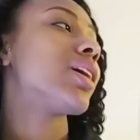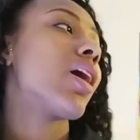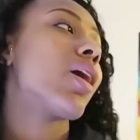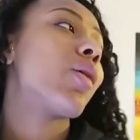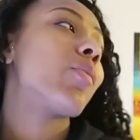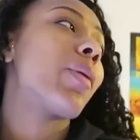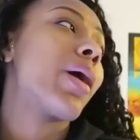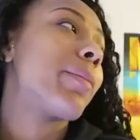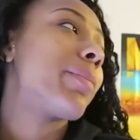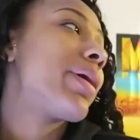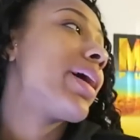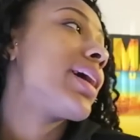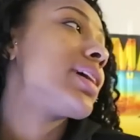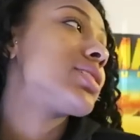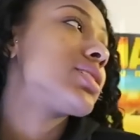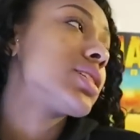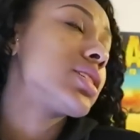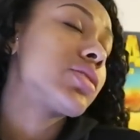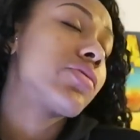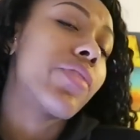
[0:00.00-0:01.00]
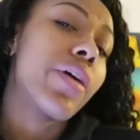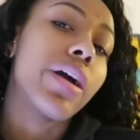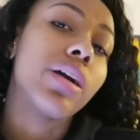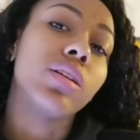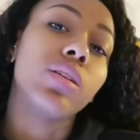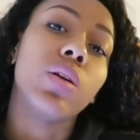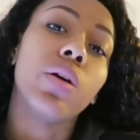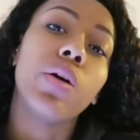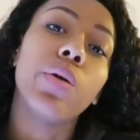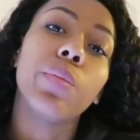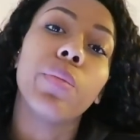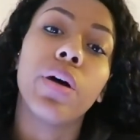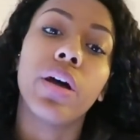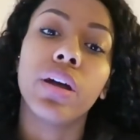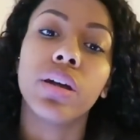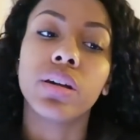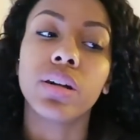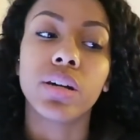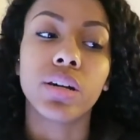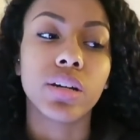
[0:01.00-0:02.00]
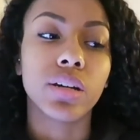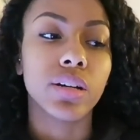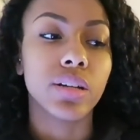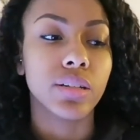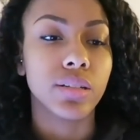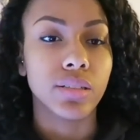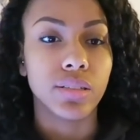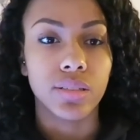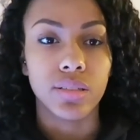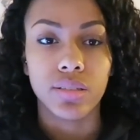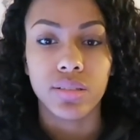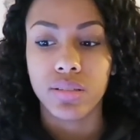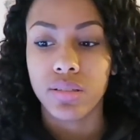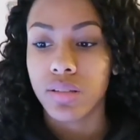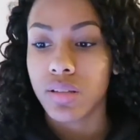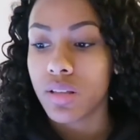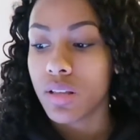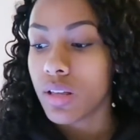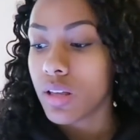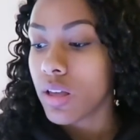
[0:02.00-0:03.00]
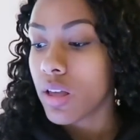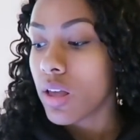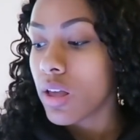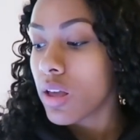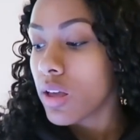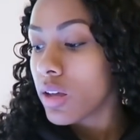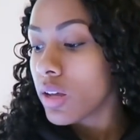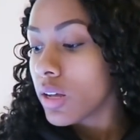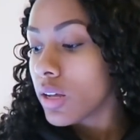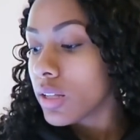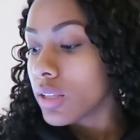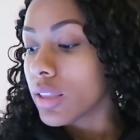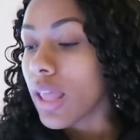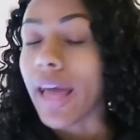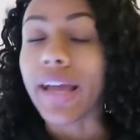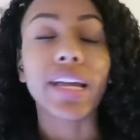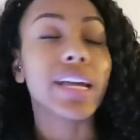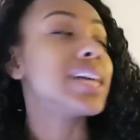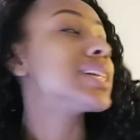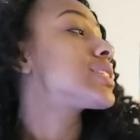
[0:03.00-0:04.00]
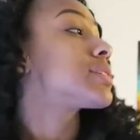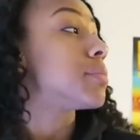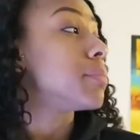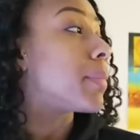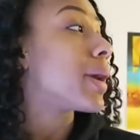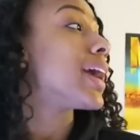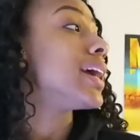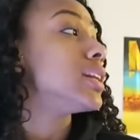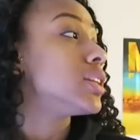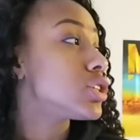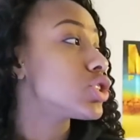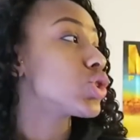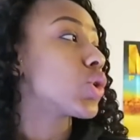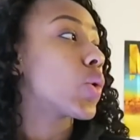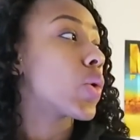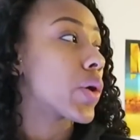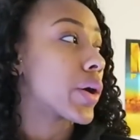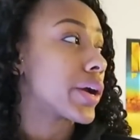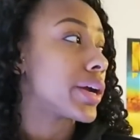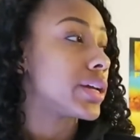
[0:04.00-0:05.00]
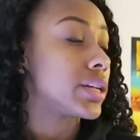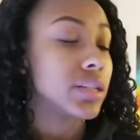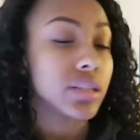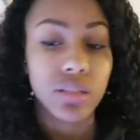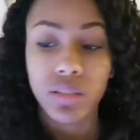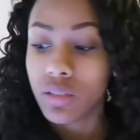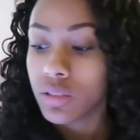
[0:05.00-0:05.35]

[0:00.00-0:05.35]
hope I pass this final. Oh my goodness. Like, it's mandatory